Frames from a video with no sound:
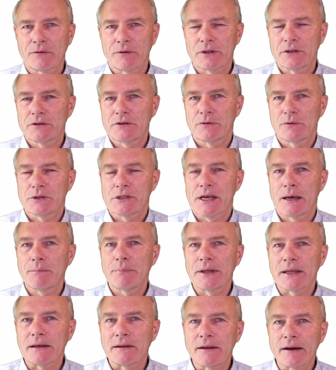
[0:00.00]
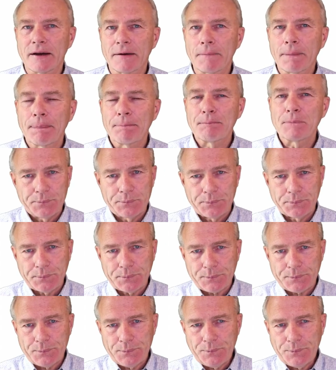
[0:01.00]
what's happening there.
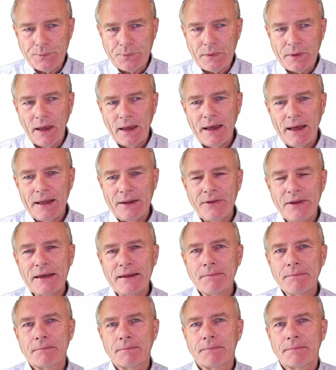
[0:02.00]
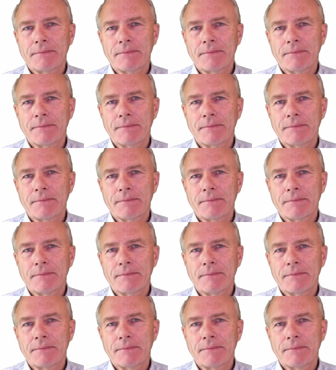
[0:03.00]
And then,